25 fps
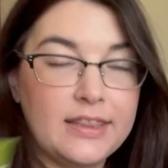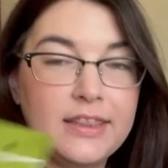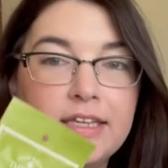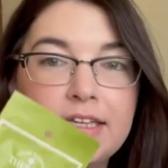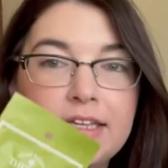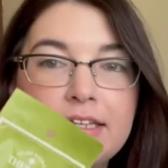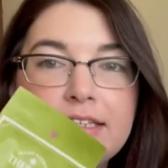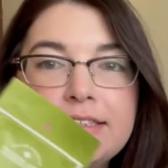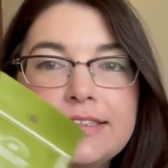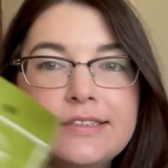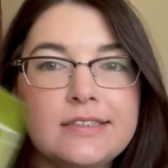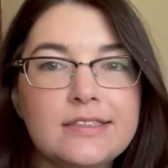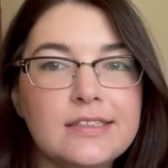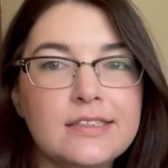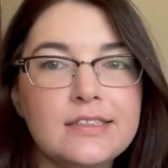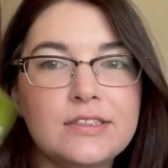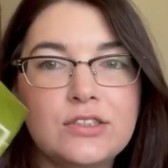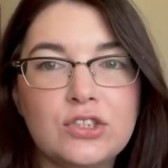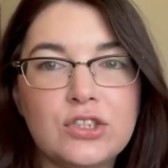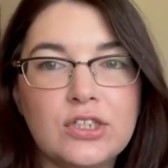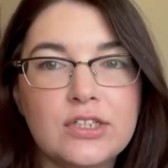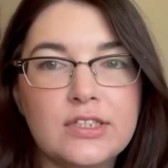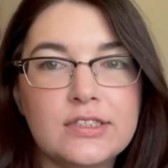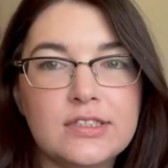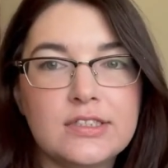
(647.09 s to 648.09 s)
This is
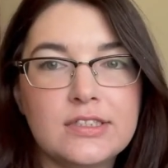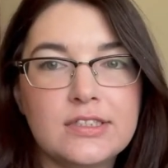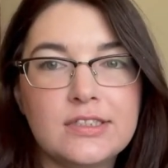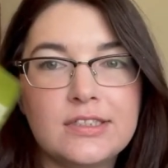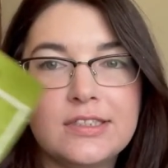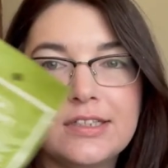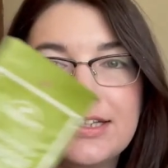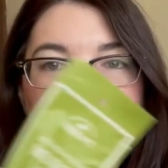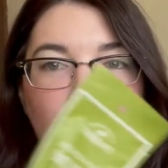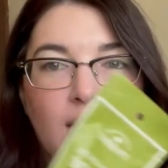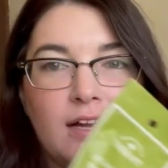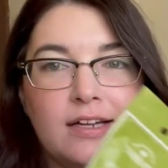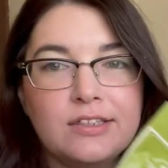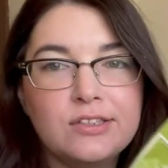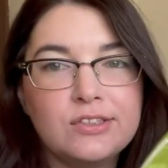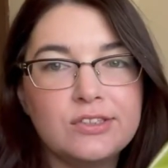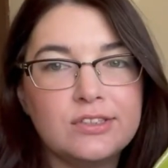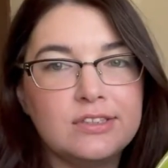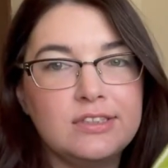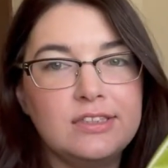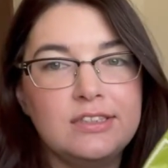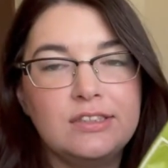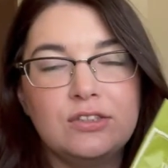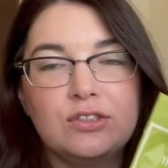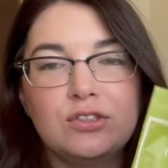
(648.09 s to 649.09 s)
just, I just
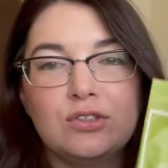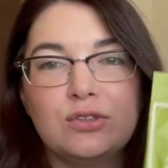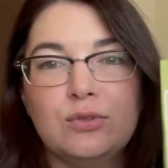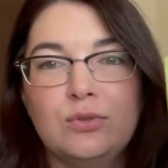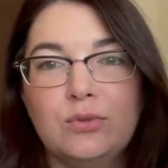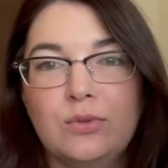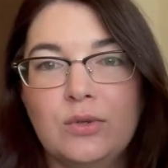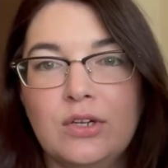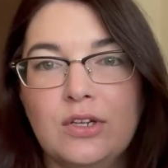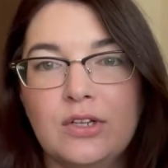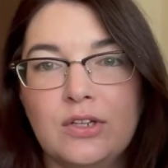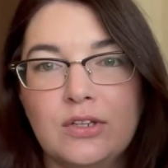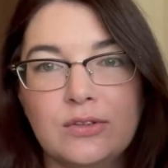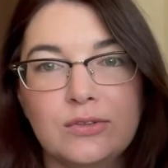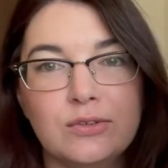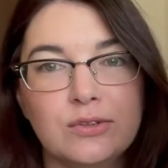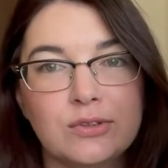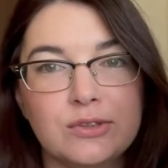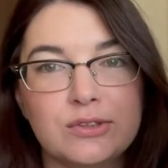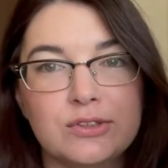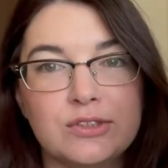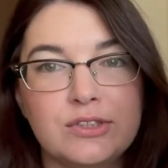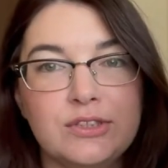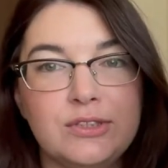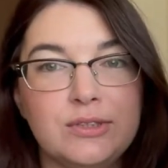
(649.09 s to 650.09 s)
need to
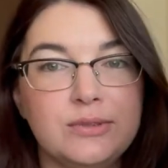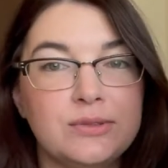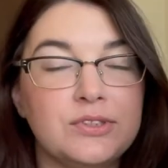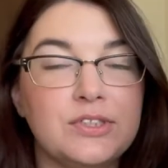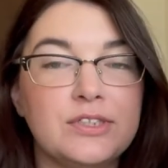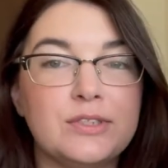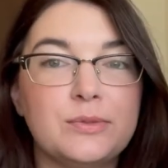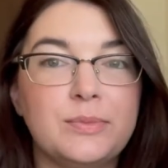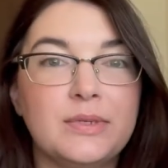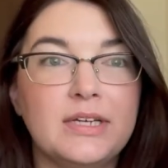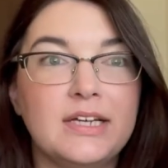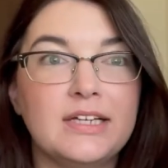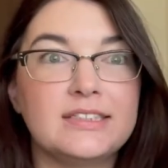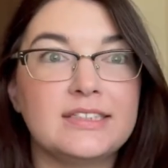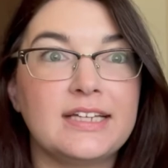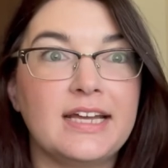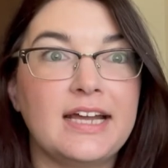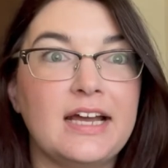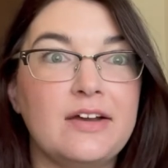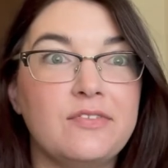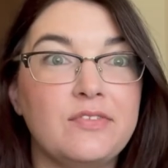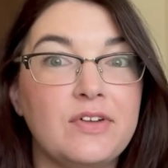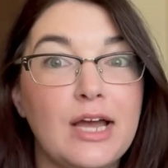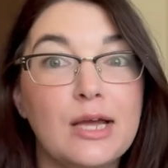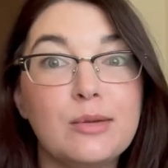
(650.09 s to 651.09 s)
learn to use this because I
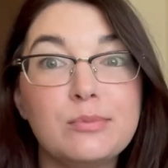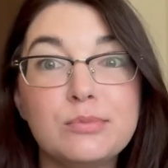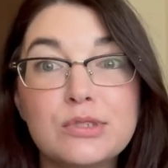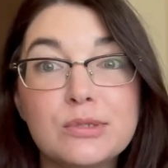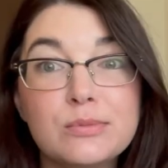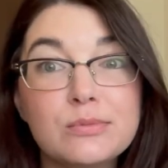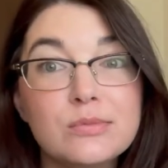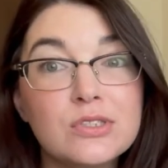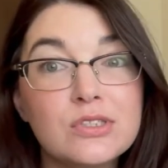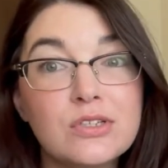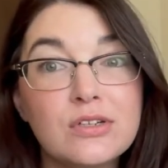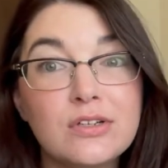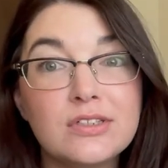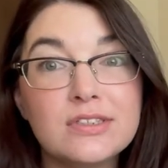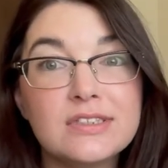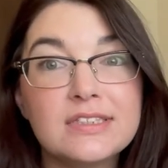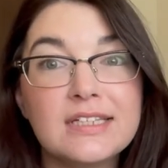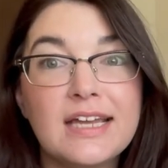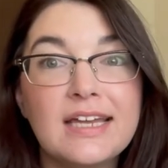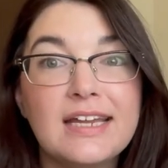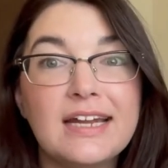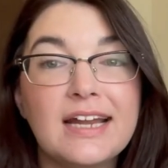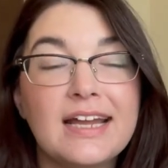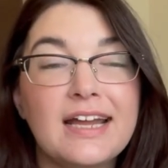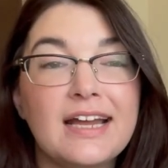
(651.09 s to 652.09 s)
have Epsom salts
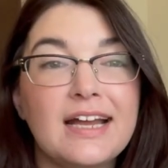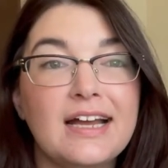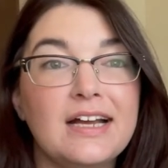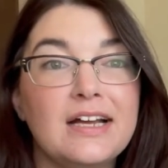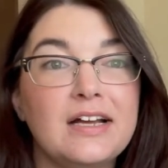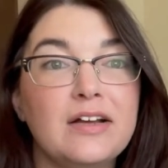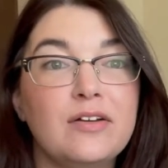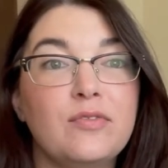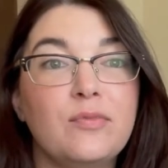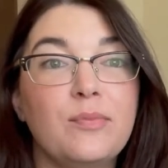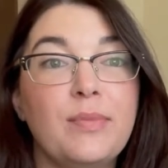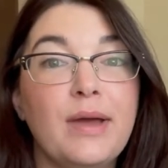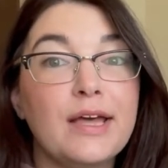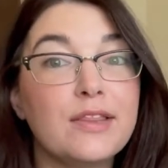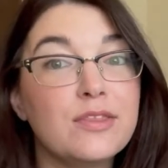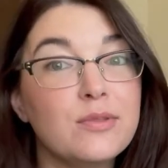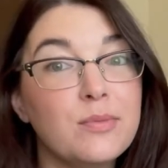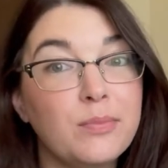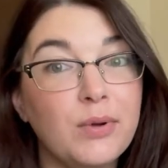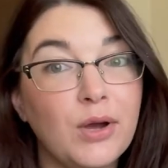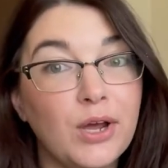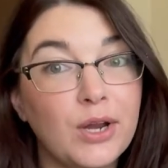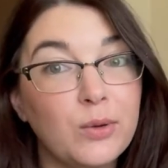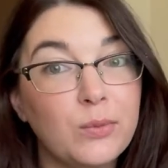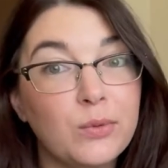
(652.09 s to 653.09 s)
and I have Bath and
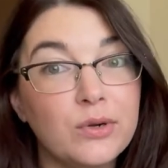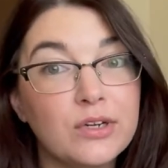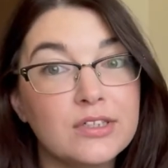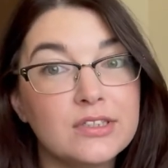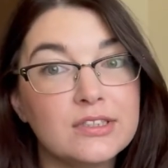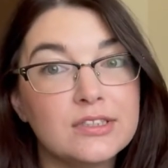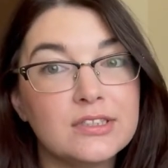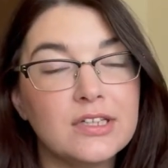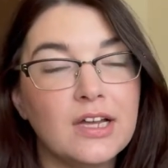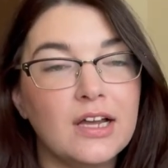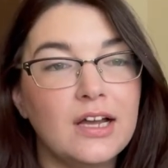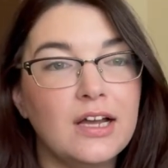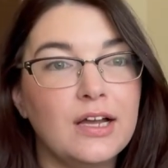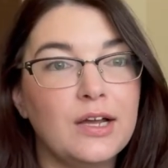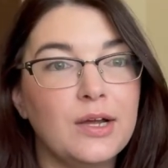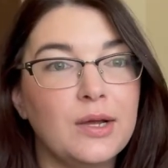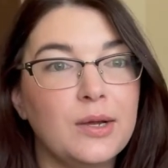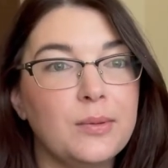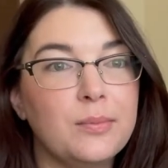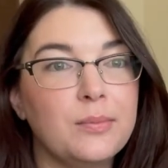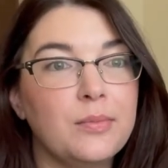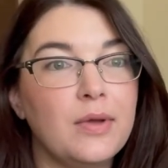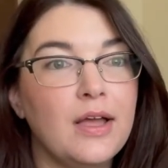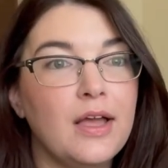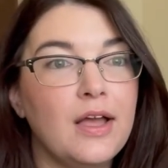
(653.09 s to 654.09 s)
Body Works
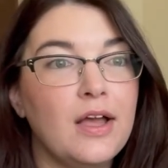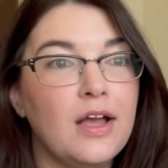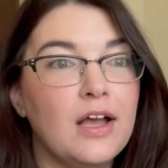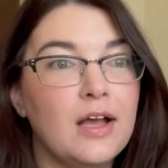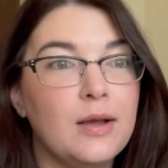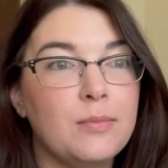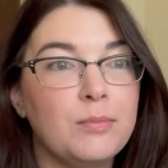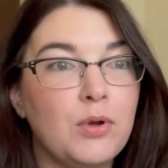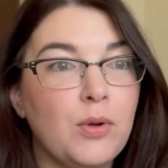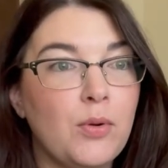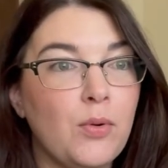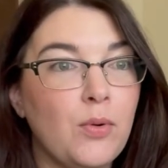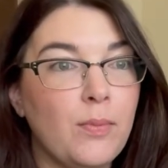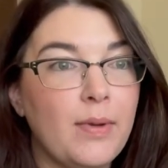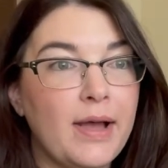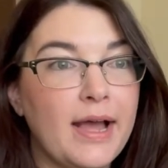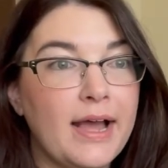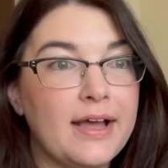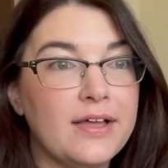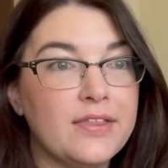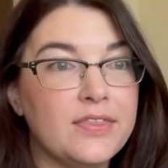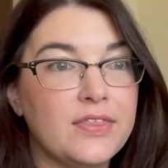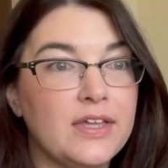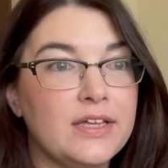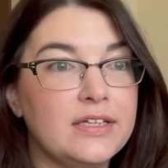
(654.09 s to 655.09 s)
um, bubble
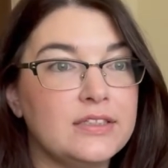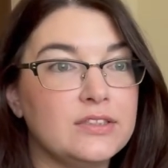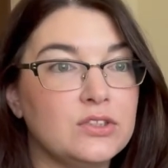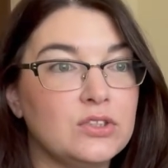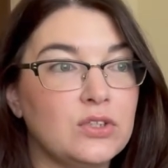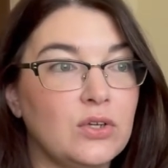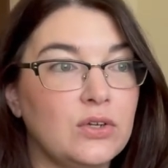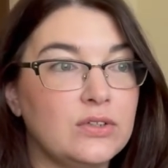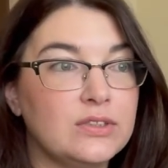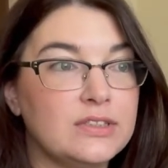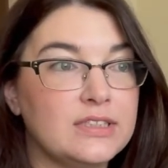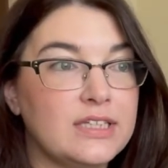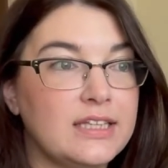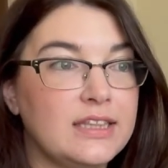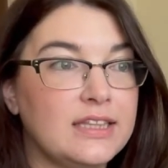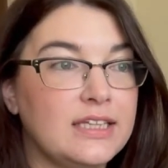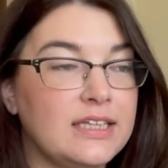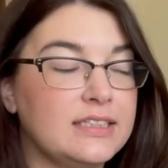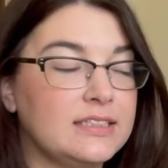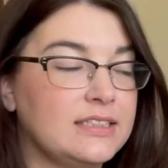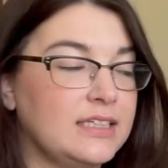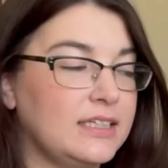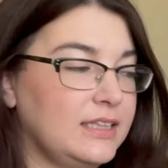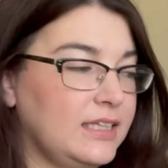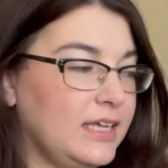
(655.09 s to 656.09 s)
bath and salts and
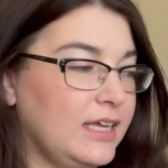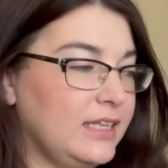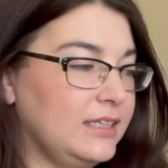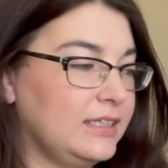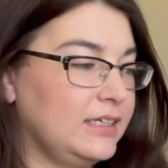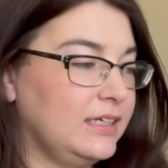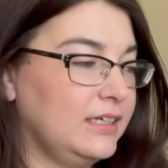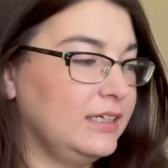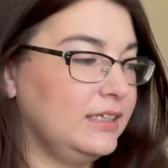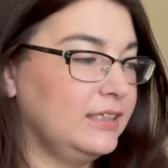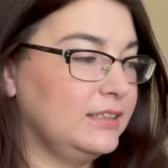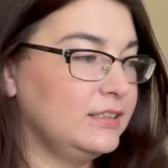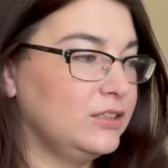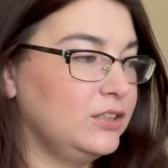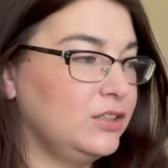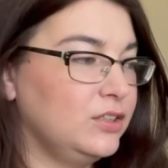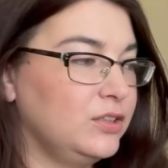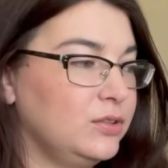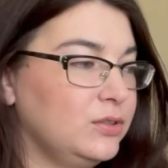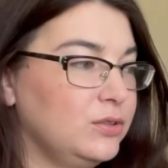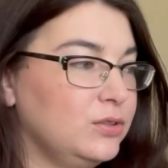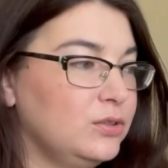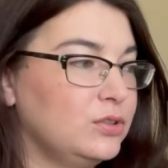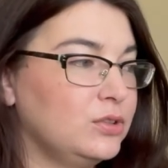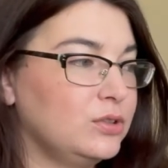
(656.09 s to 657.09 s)
things like that that I need to
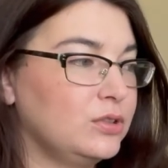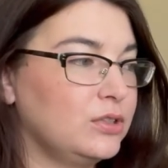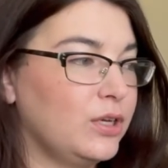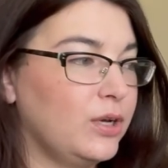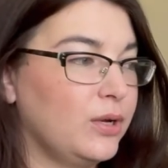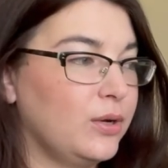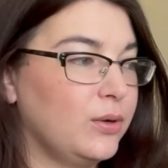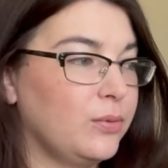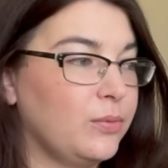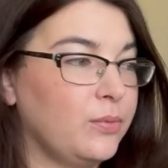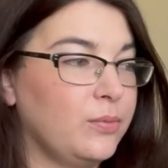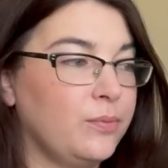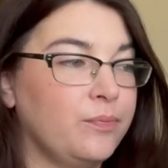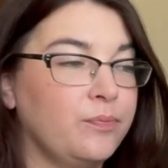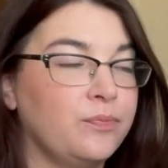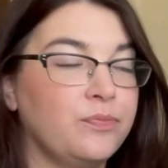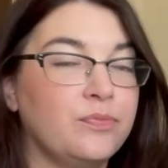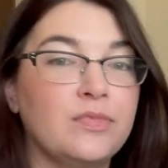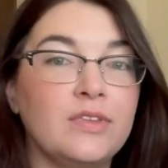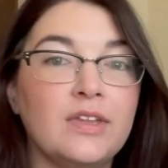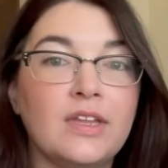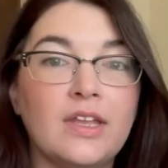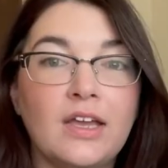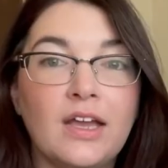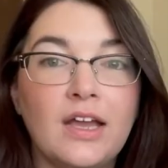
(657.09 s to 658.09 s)
use. So
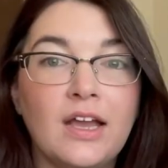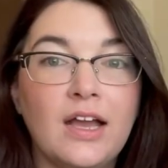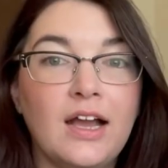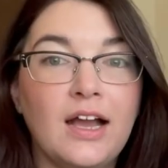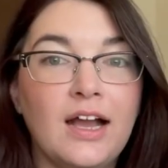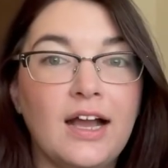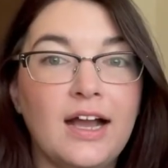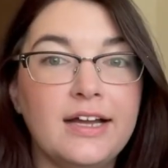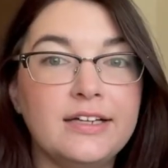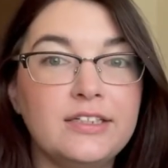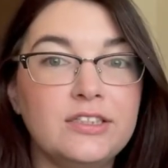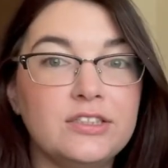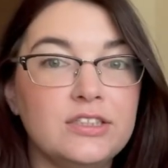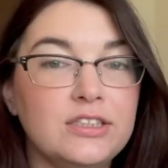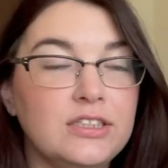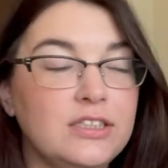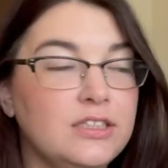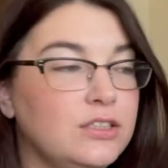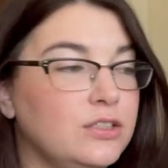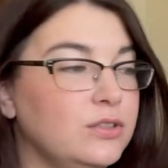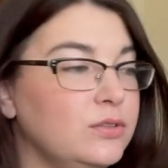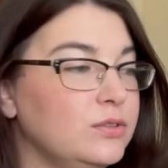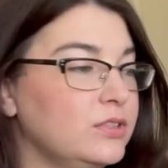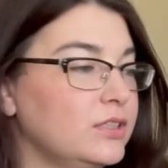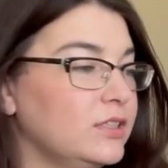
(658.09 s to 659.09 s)
I just need
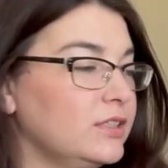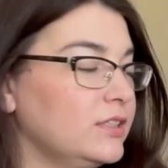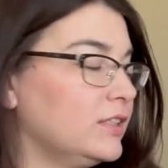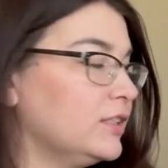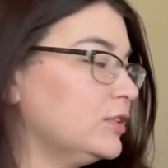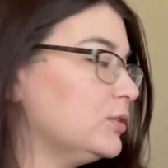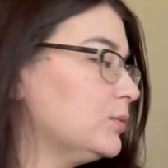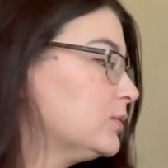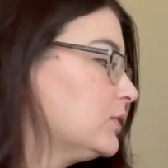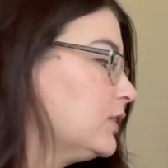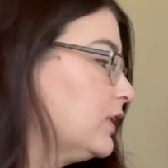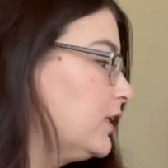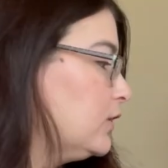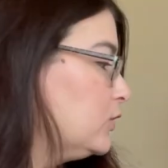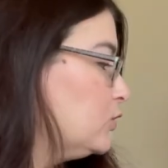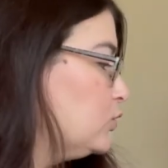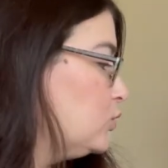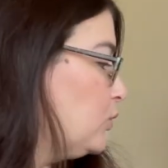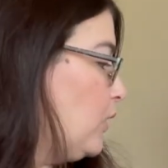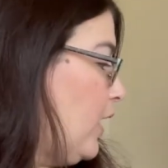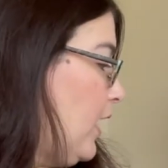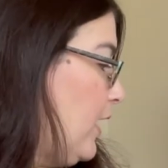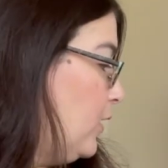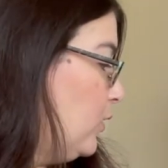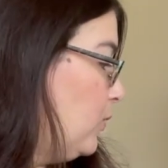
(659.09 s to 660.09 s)
to use this. This was like a
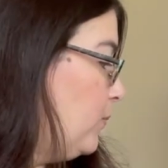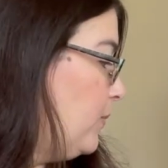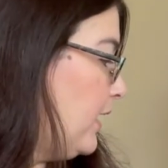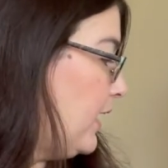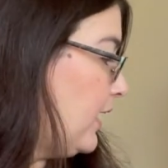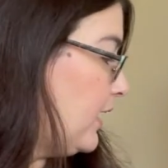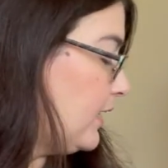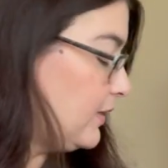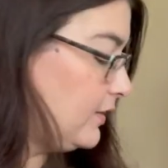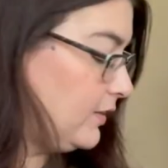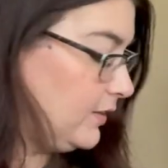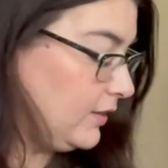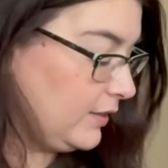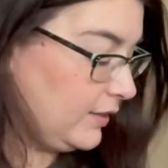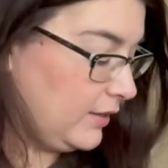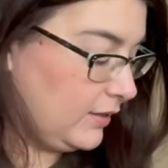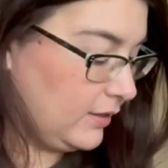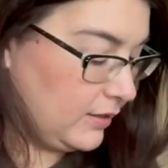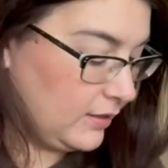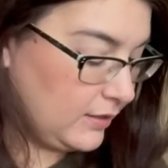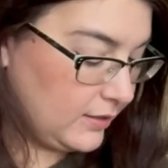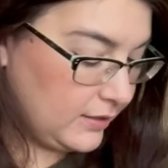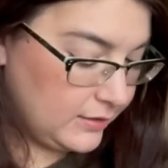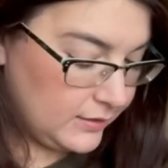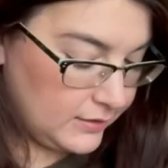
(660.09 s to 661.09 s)
trial pack that I
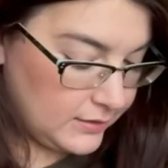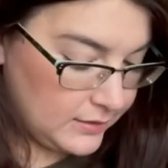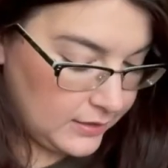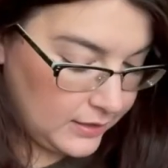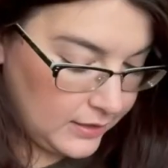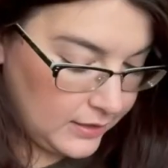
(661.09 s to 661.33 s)
got.